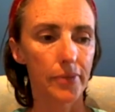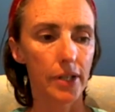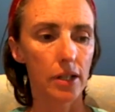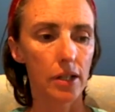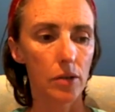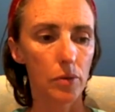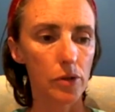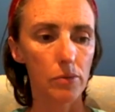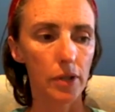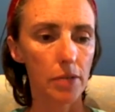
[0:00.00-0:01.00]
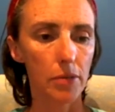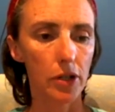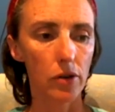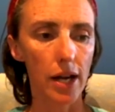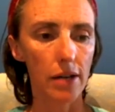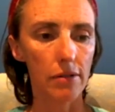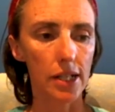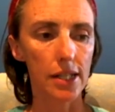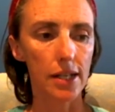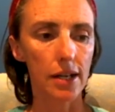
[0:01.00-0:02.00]
uh, it wasn't bulimic or
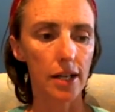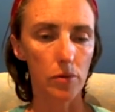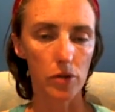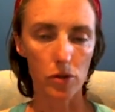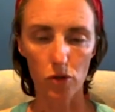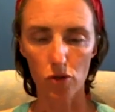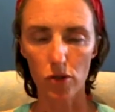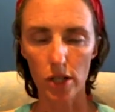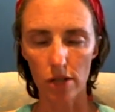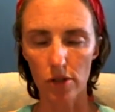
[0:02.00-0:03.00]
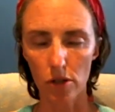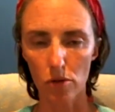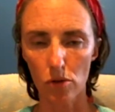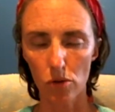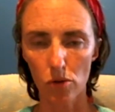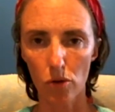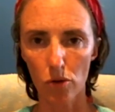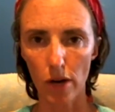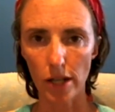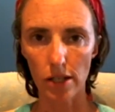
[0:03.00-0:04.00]
anorexia, it was a restrictive, so it's called
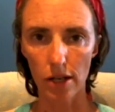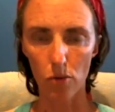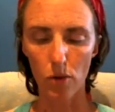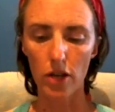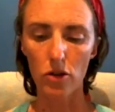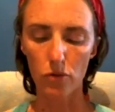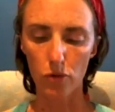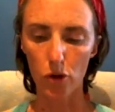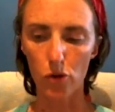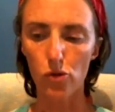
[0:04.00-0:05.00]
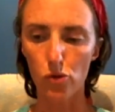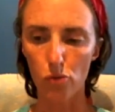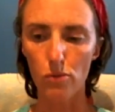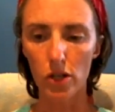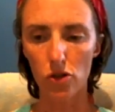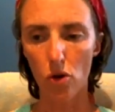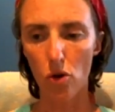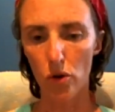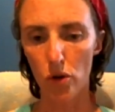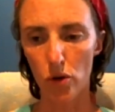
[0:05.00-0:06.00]
orthorexia, where you focus so much
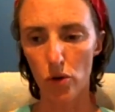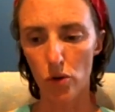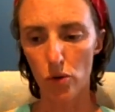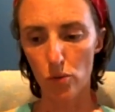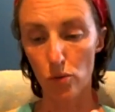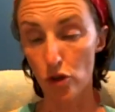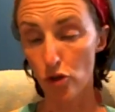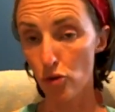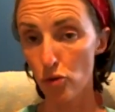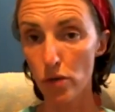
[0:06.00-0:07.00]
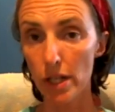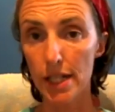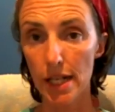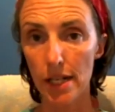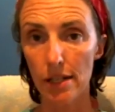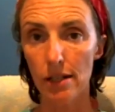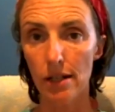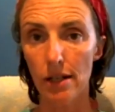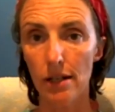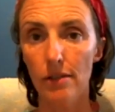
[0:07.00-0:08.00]
on restricting
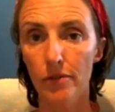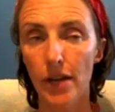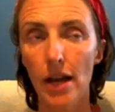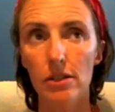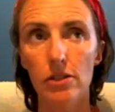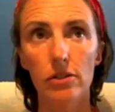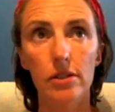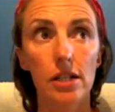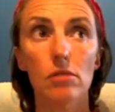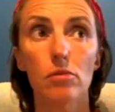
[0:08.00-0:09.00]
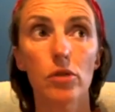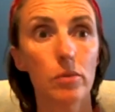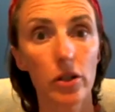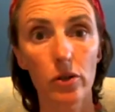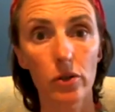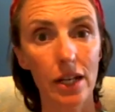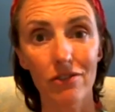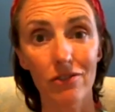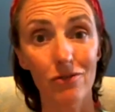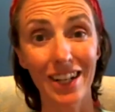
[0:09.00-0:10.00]
that you get to the point where you're not
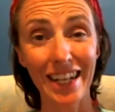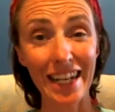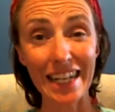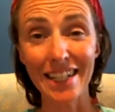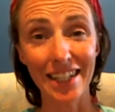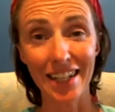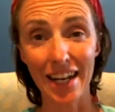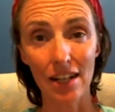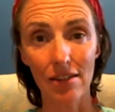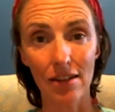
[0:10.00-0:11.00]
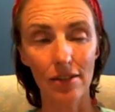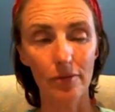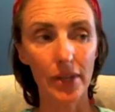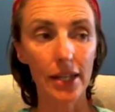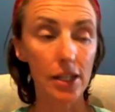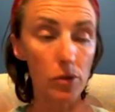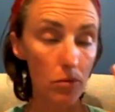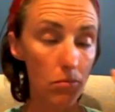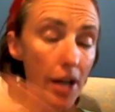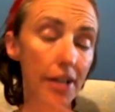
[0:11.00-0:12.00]
even really eating anything. And that's when
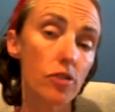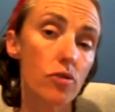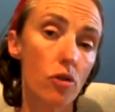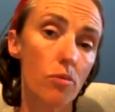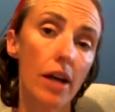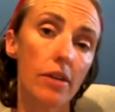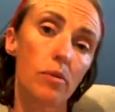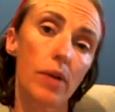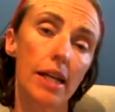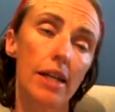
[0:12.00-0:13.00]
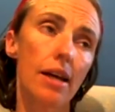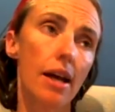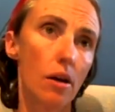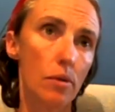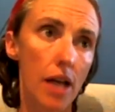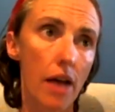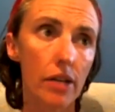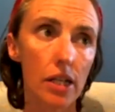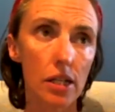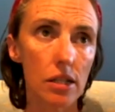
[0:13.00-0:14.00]
my control pattern went in, and I was
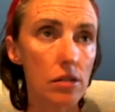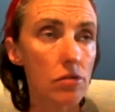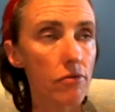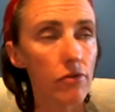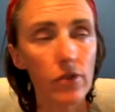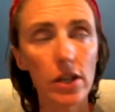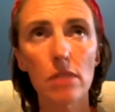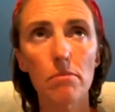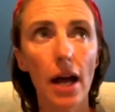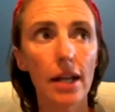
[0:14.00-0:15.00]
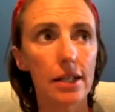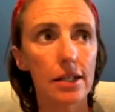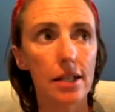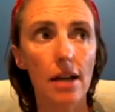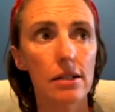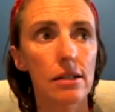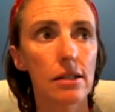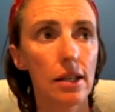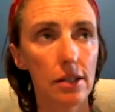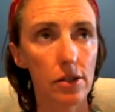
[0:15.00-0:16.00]
having severe panic attacks.
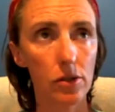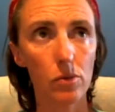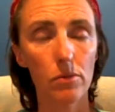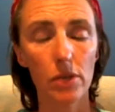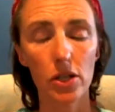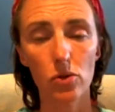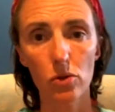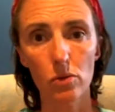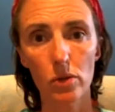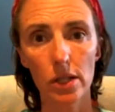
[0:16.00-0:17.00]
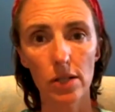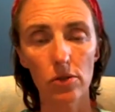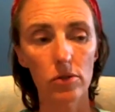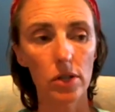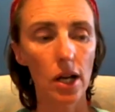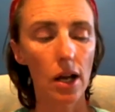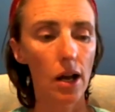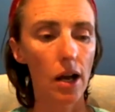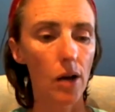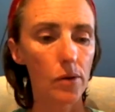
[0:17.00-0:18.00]
And this is when my daughter was little.
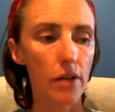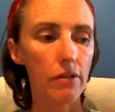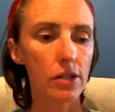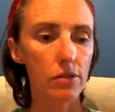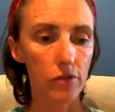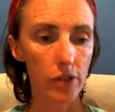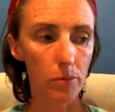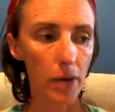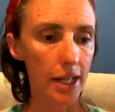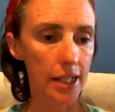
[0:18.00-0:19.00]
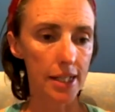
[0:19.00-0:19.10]
I was having severe panic